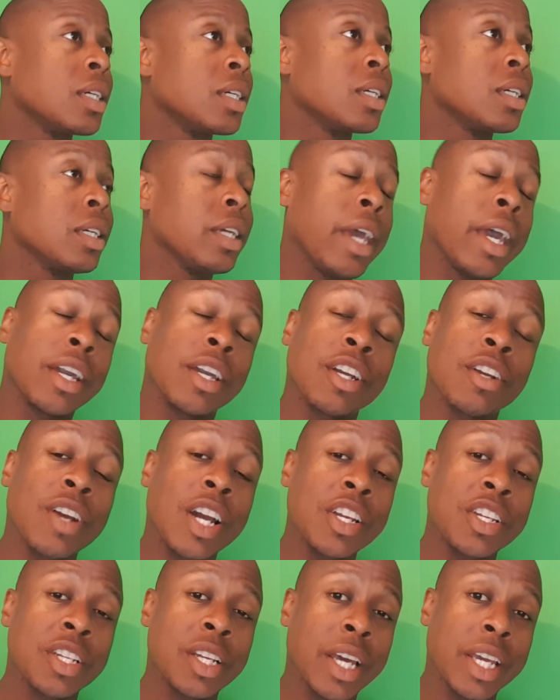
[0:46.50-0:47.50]
yeah,
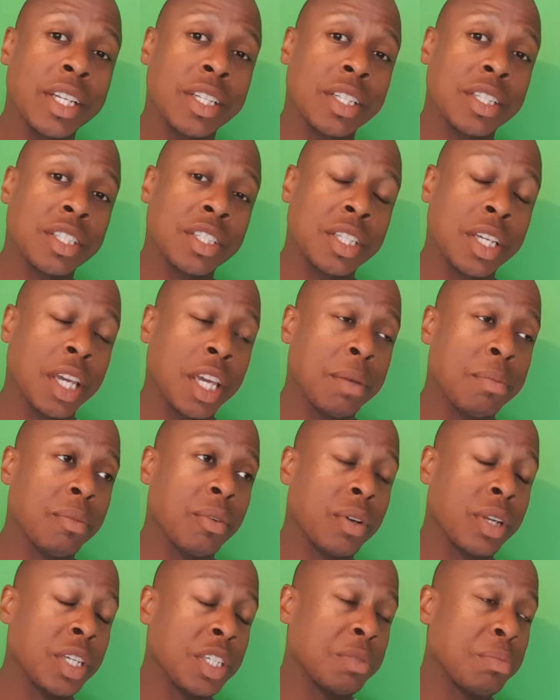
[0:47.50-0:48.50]
congratulations to him
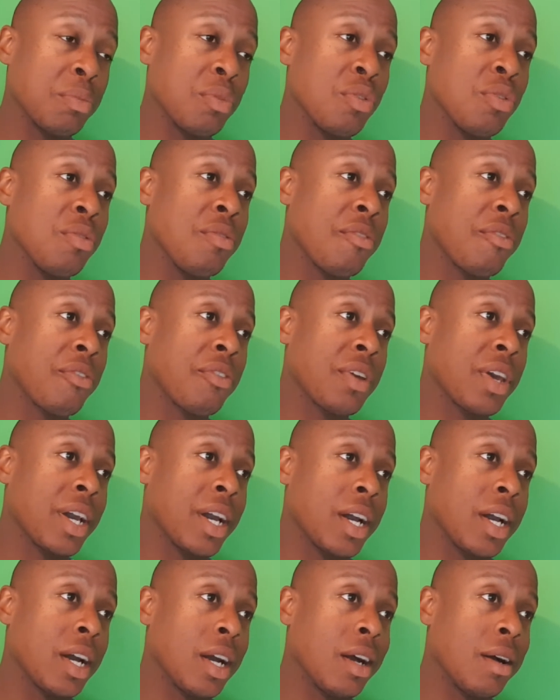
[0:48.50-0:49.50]
on his move.
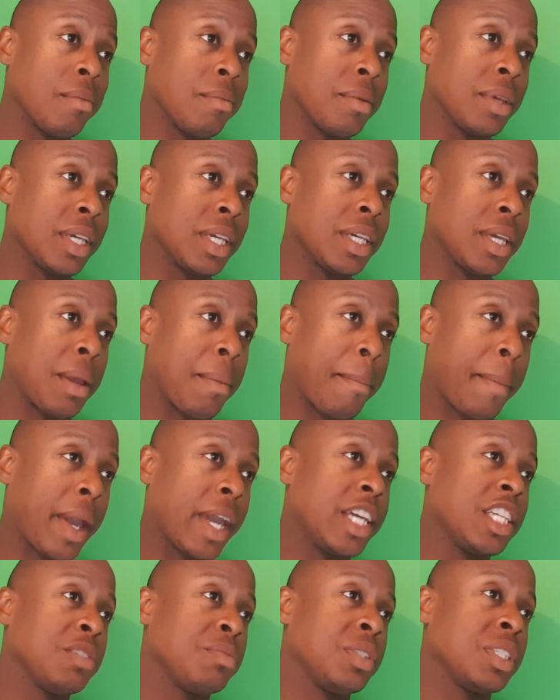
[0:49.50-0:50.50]
It
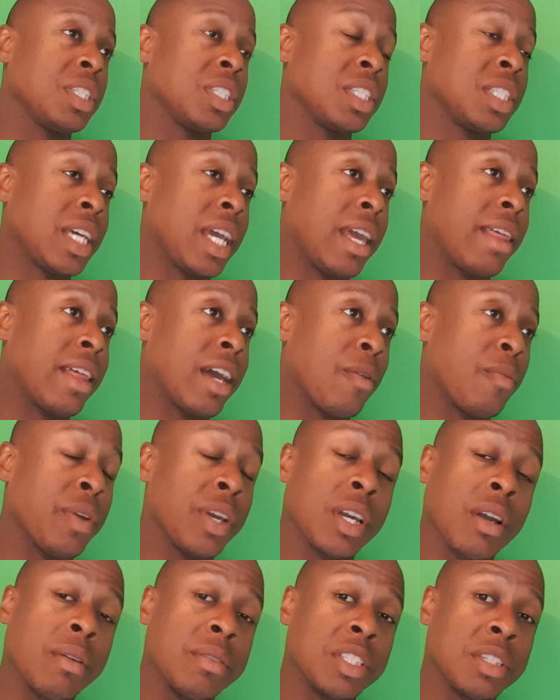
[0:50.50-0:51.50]
pains me to say that we're
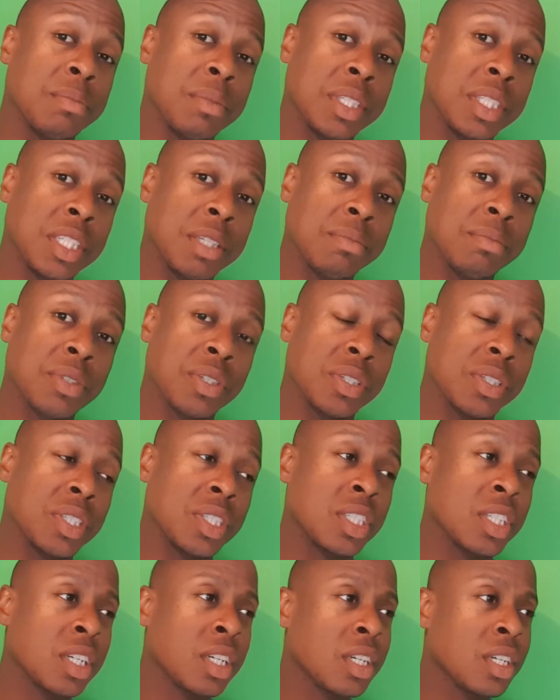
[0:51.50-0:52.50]
going to miss him
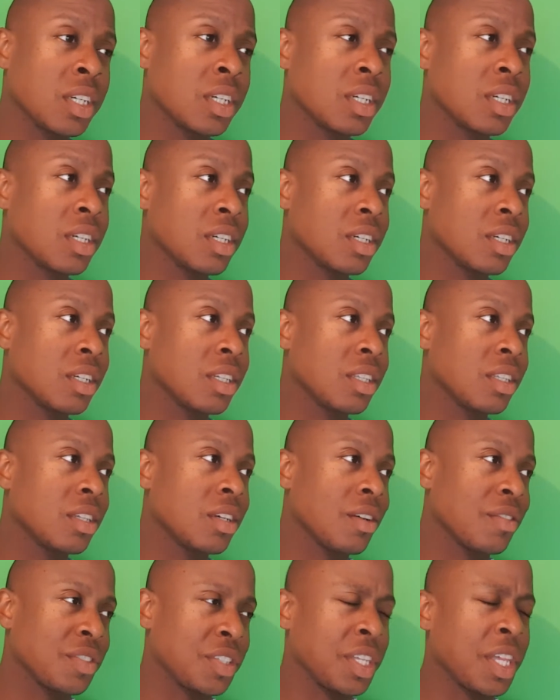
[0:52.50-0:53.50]
because
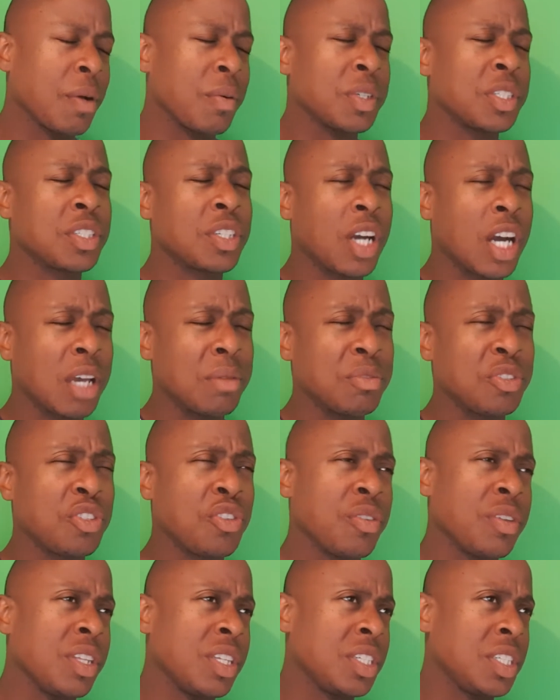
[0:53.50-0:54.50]
obviously there was times
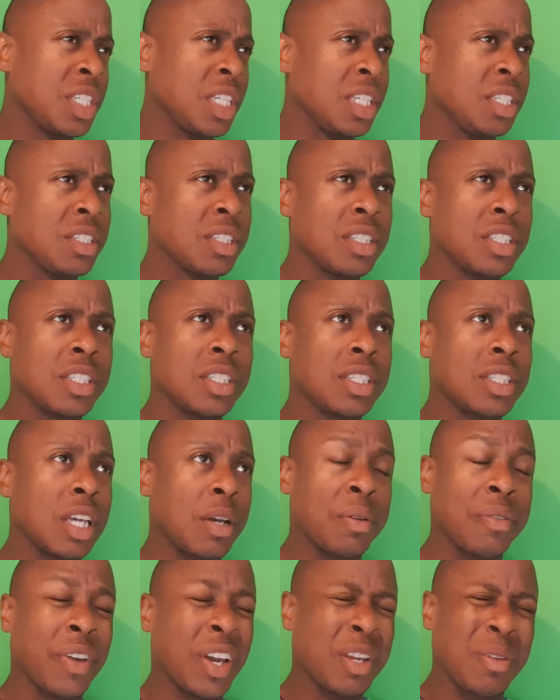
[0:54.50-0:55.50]
during the seasons that
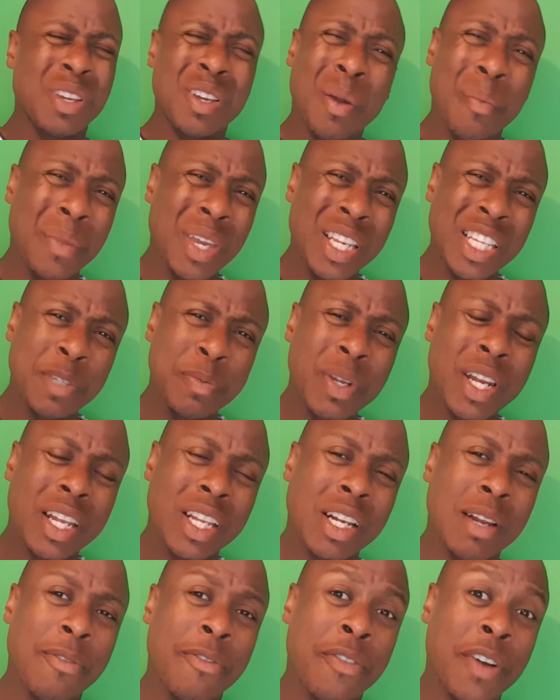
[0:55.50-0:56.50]
we've had him. I mean, he's been at the
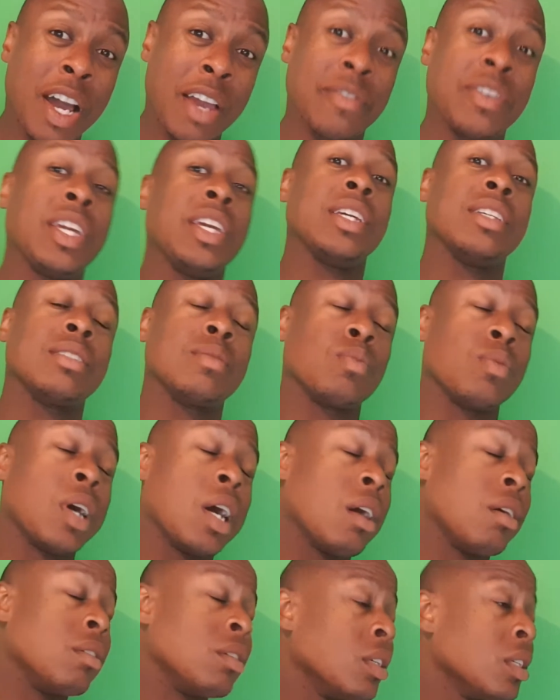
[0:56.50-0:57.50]
club 5 years.
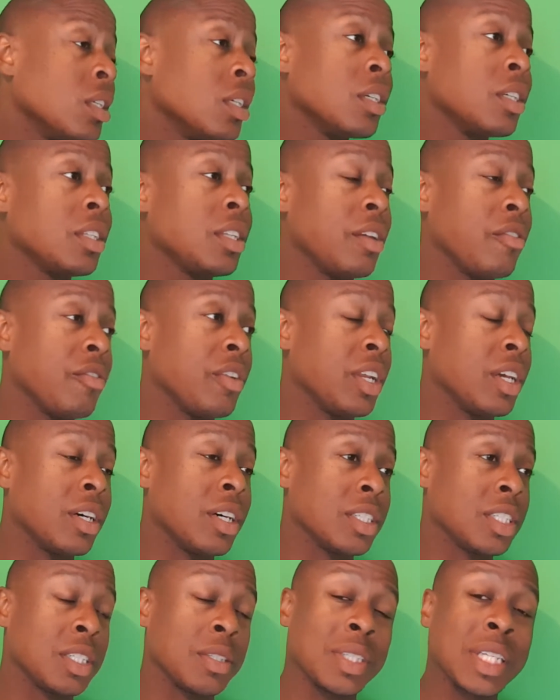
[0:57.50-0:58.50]
Wow, didn't
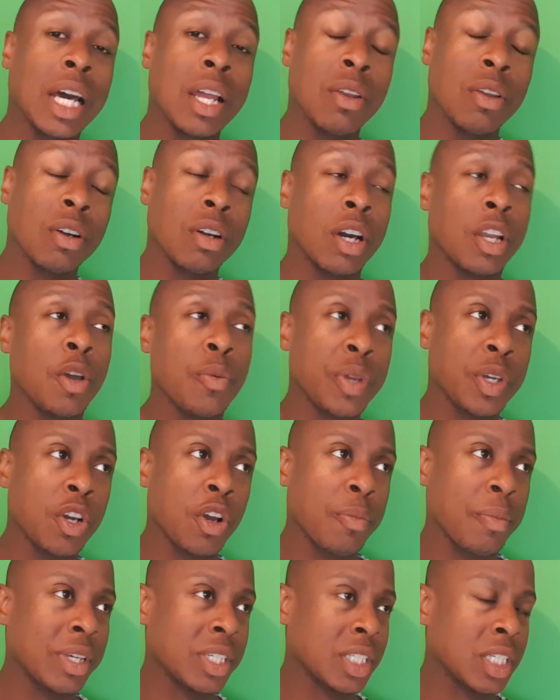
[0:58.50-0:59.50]
realise it was that long. I know we got
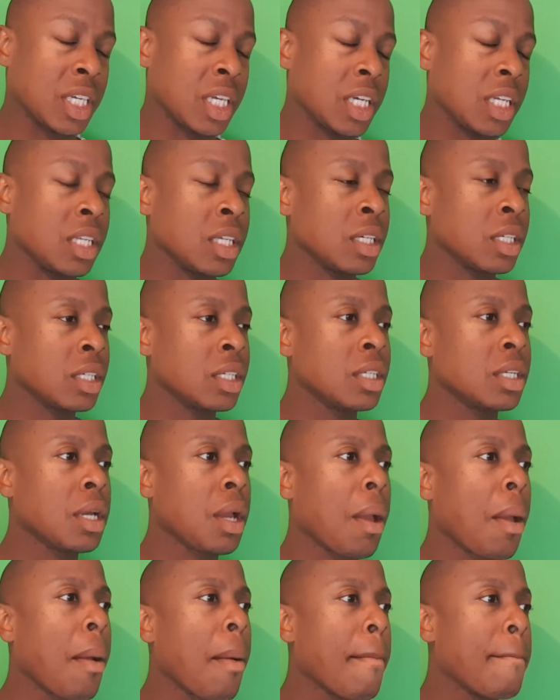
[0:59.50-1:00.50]
him as a kid,
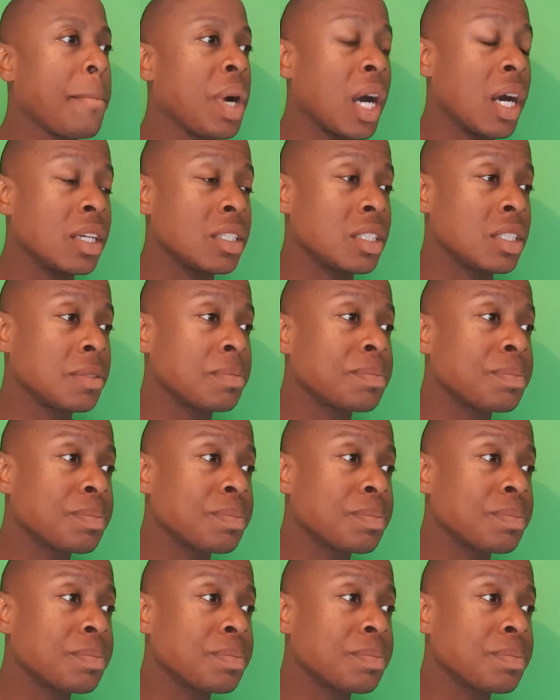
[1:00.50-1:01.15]
but